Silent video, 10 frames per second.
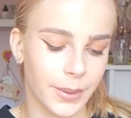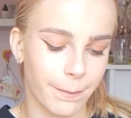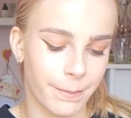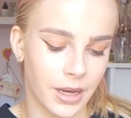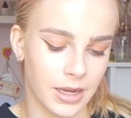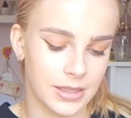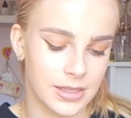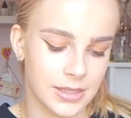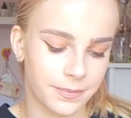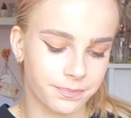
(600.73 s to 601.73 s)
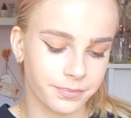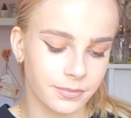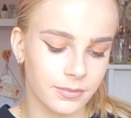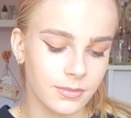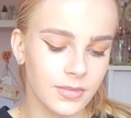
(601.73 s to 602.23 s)
But
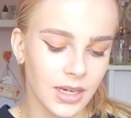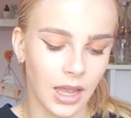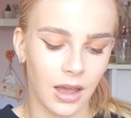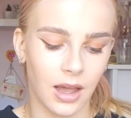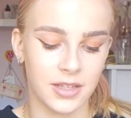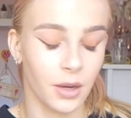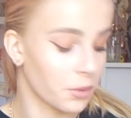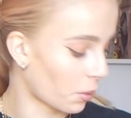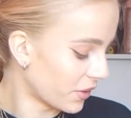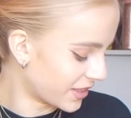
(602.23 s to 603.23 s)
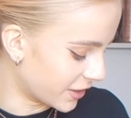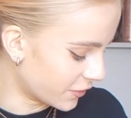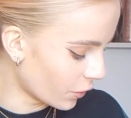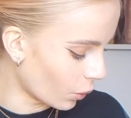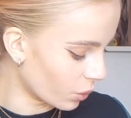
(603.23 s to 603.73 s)
I don't know what this
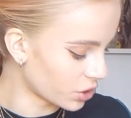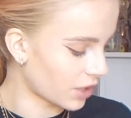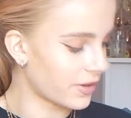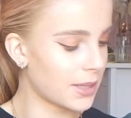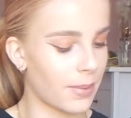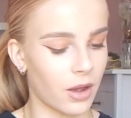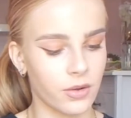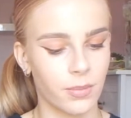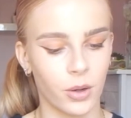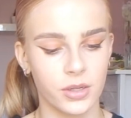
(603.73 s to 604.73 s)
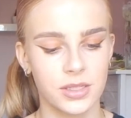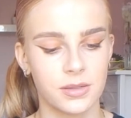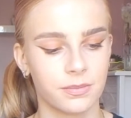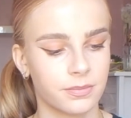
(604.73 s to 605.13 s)
for. Shall I read the back box?